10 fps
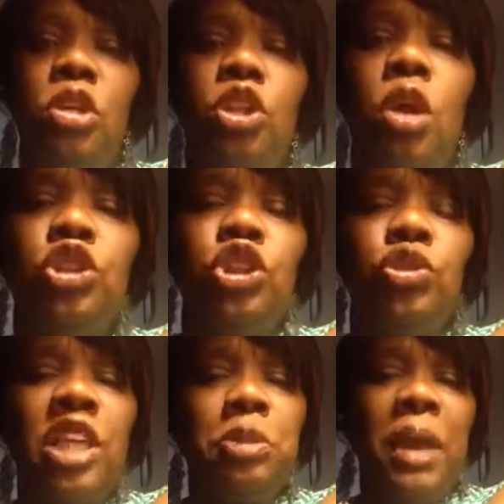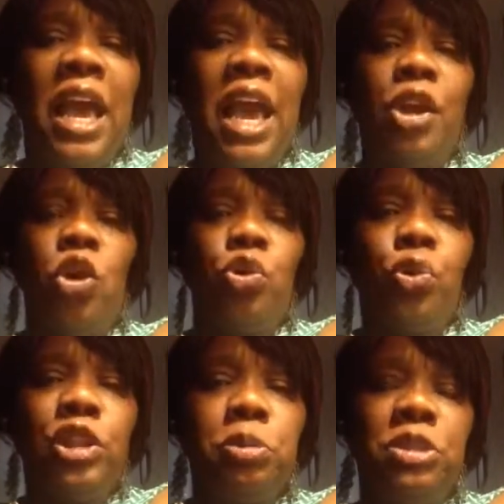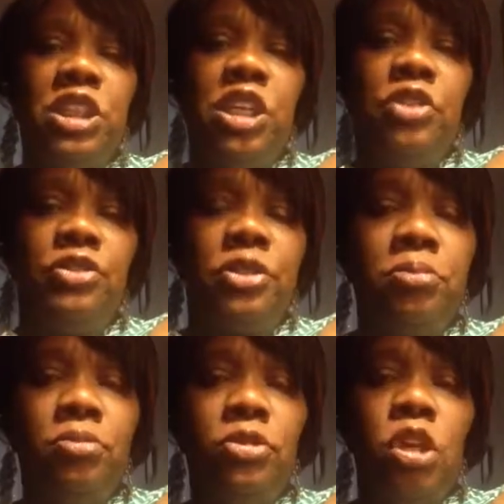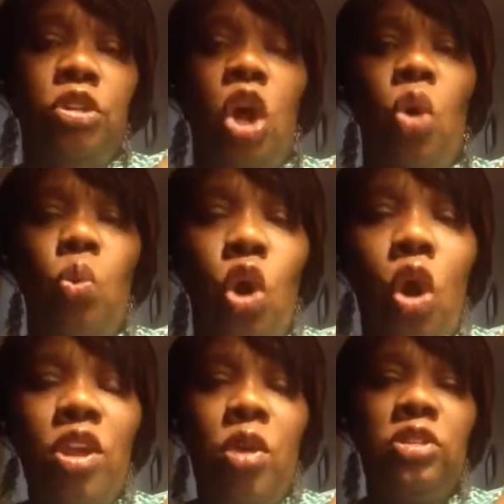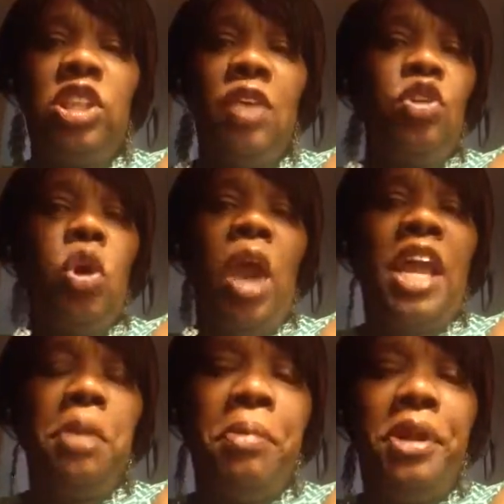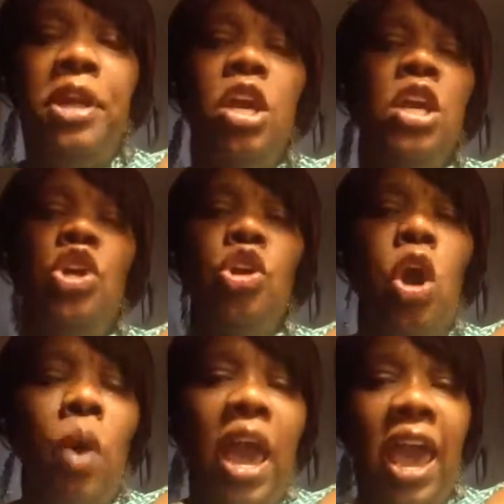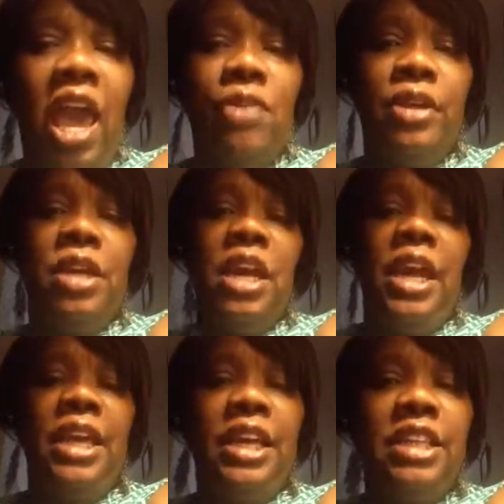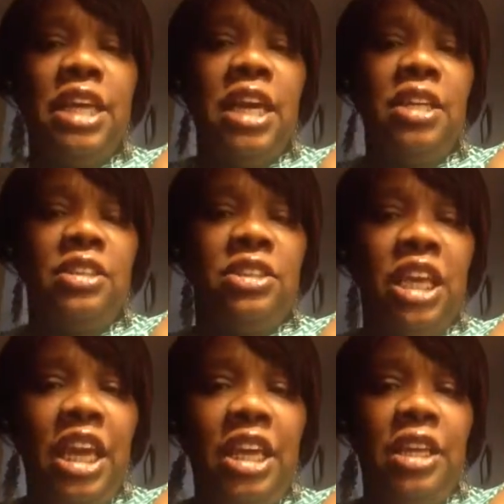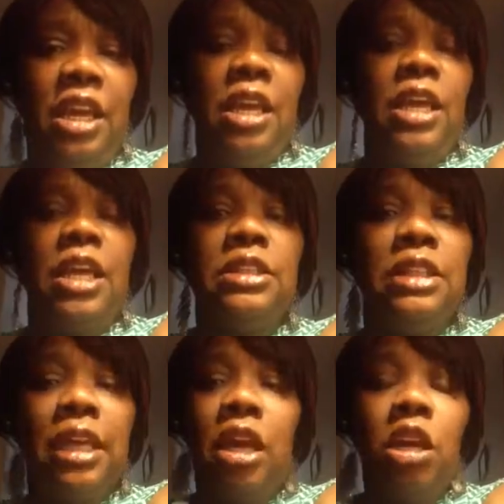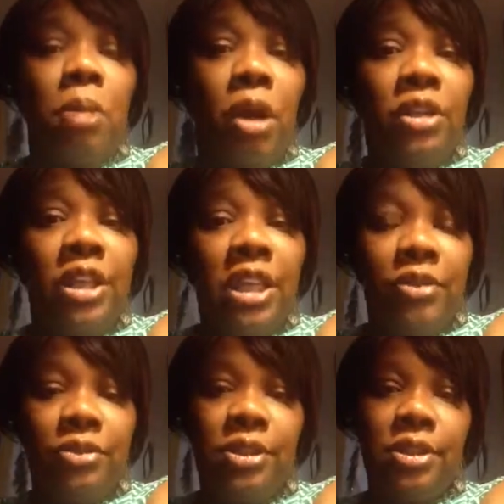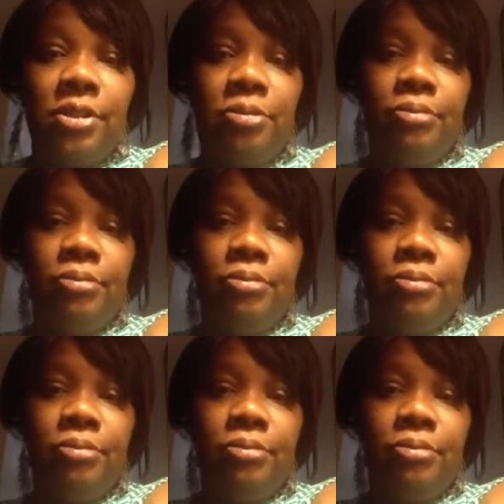Don't stress behind no Christmas gifts. Don't worry yourself. You don't have the money, you don't have it. And kids got to understand that. It's not all about gifts.